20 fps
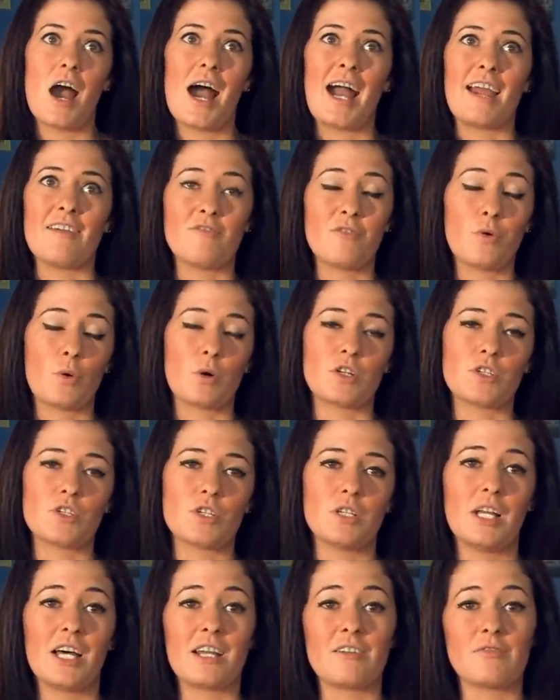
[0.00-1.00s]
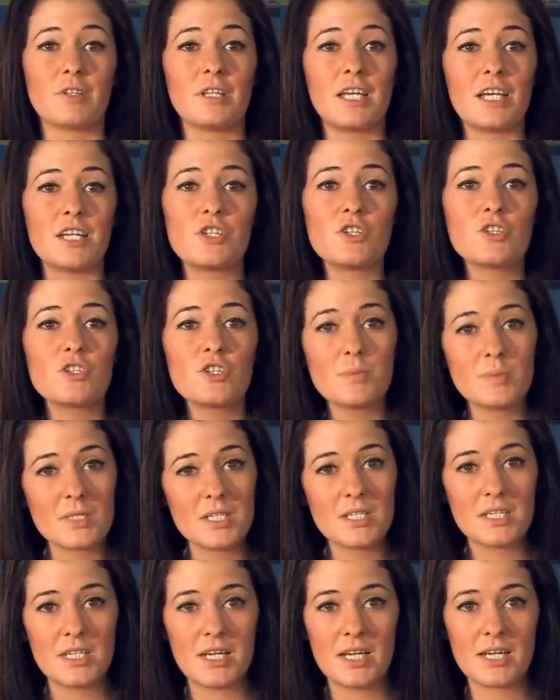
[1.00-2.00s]
I forged a lot of relationships
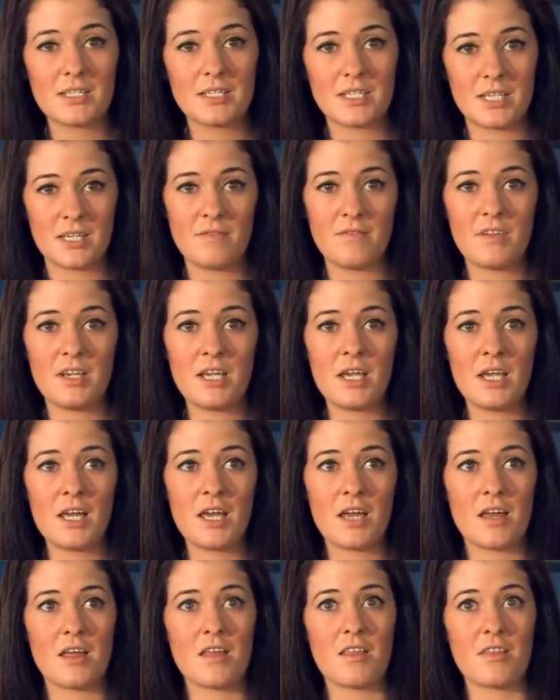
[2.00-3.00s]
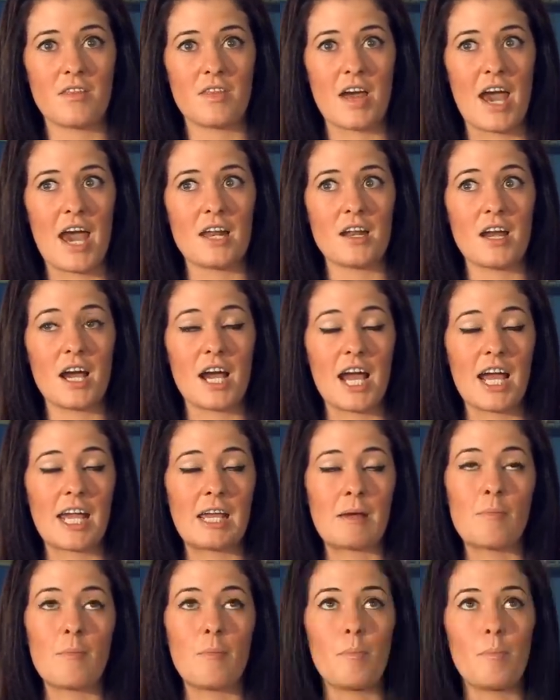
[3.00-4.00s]
at TSTV that I
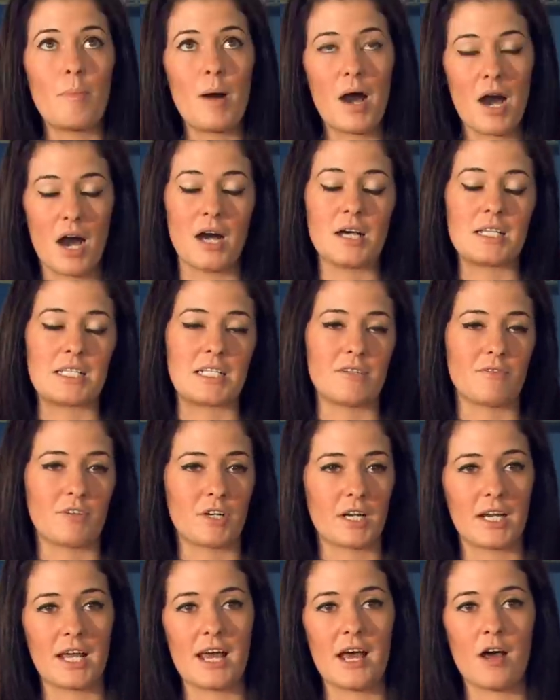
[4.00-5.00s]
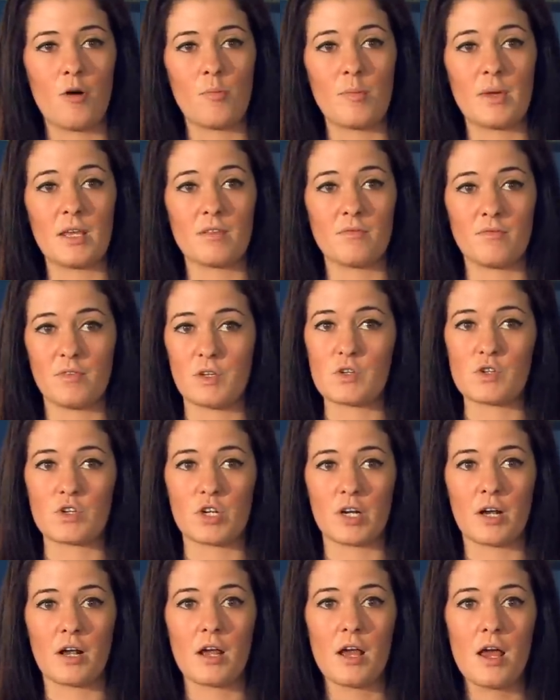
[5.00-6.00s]
am positive are gonna help me in the
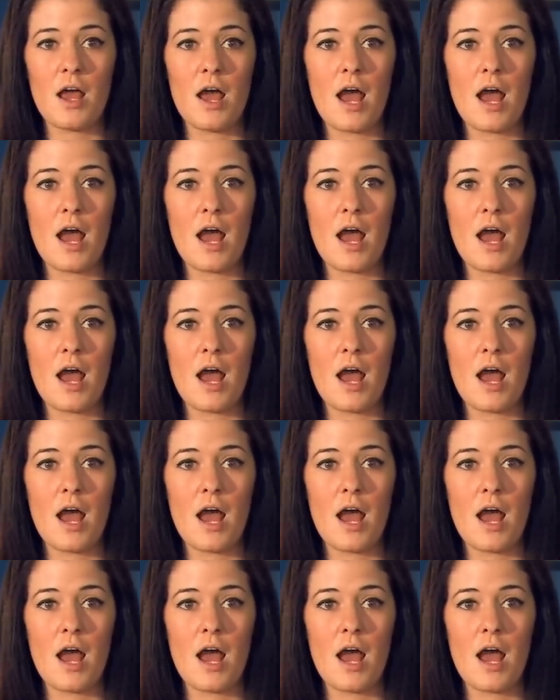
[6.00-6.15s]
future.